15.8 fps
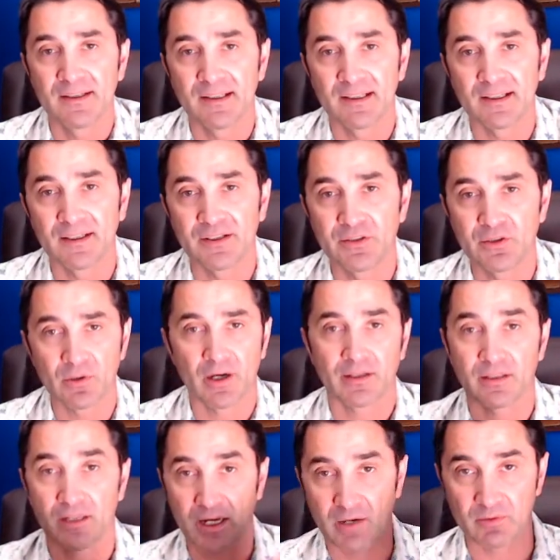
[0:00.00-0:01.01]
uh, you are
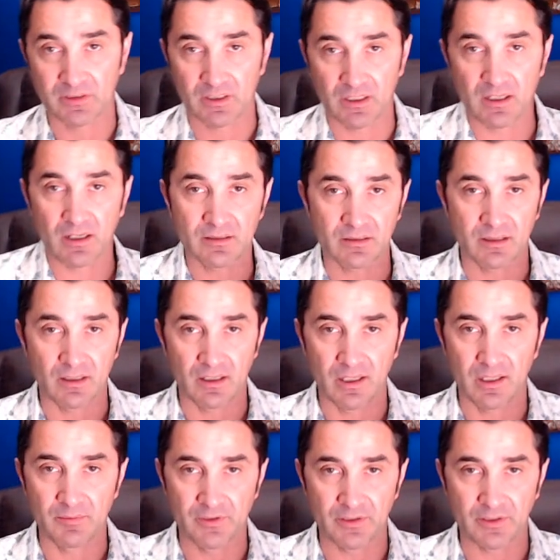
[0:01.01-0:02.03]
the guy with the gun
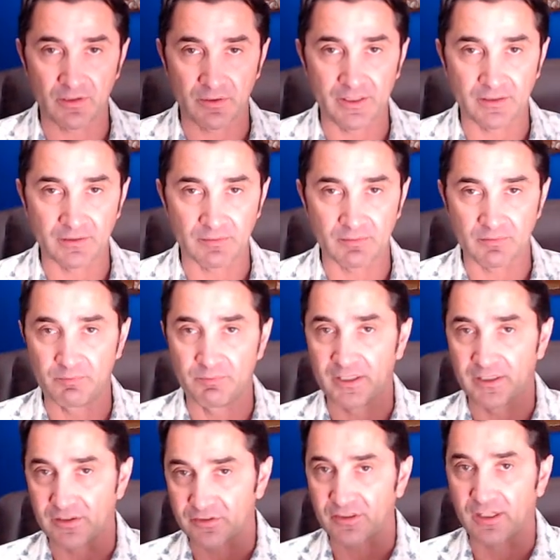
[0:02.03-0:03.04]
i'm the great
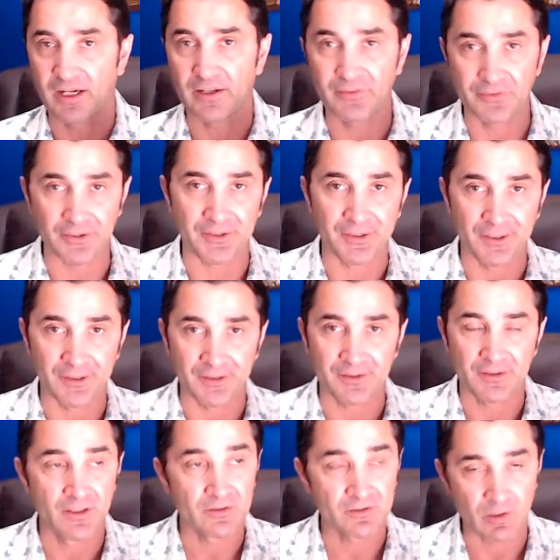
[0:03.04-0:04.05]
biggest hunter here
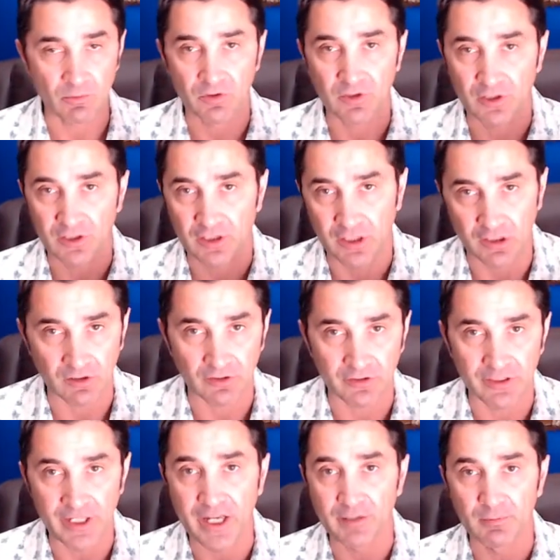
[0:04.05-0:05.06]
so i'm gonna kill an
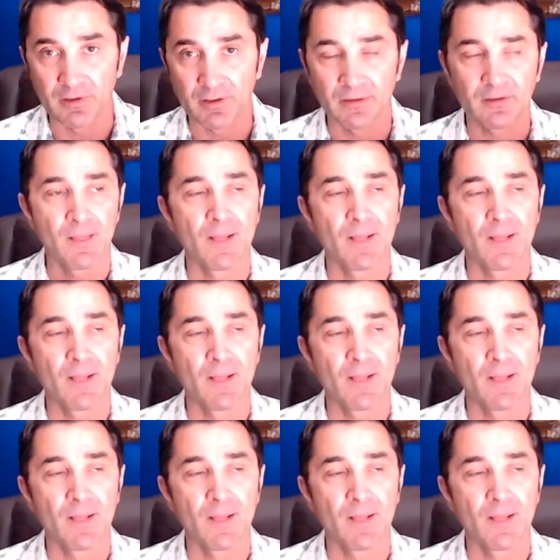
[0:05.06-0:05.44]
animal